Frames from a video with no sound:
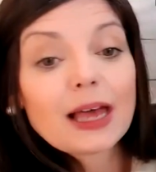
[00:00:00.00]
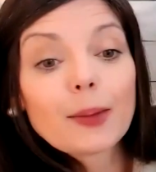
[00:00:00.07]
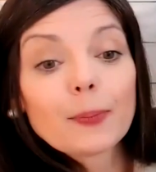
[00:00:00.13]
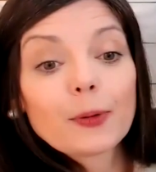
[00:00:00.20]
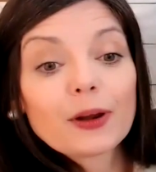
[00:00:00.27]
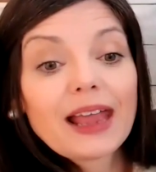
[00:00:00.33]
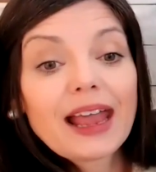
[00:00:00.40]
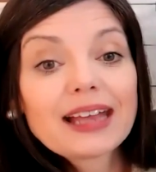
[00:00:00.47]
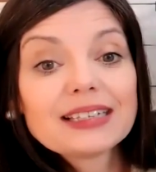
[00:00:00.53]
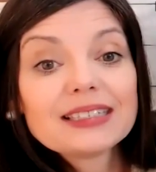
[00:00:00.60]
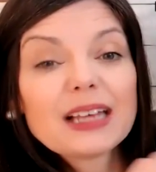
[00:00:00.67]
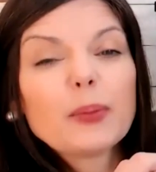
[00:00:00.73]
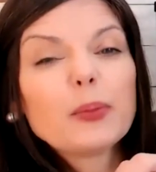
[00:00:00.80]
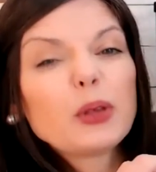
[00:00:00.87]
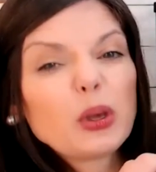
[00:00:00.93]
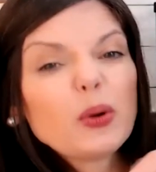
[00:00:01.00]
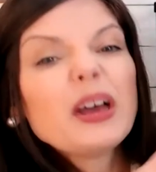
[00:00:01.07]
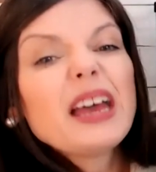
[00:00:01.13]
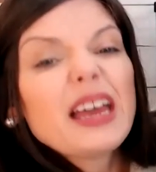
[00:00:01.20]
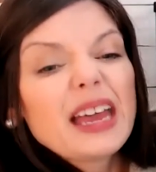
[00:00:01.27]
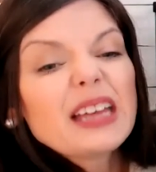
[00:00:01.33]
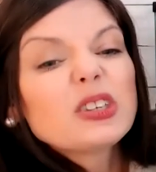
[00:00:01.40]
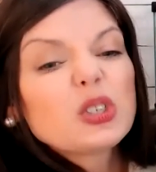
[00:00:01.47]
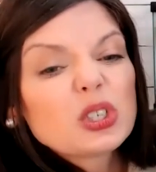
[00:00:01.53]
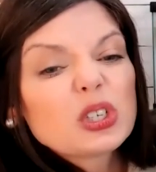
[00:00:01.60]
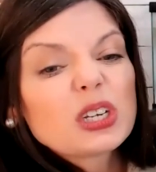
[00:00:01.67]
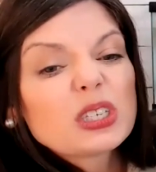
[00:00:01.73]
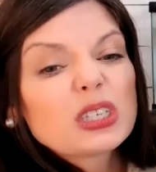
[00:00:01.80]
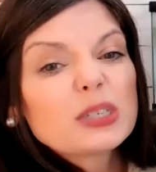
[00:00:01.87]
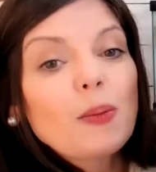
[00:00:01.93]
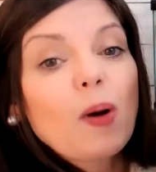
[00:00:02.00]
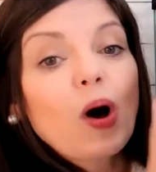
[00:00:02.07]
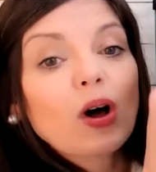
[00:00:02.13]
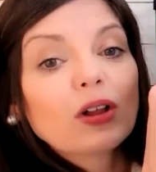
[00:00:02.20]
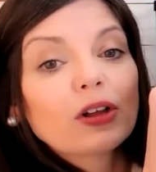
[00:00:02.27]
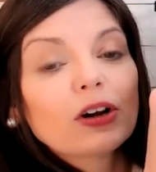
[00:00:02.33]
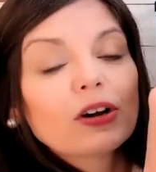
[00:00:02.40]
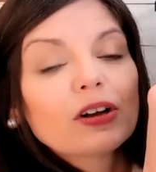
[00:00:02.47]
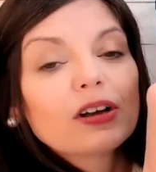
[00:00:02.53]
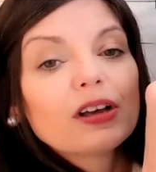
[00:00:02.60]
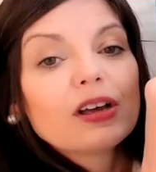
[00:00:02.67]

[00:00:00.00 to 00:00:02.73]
uppercase W. It's just smaller.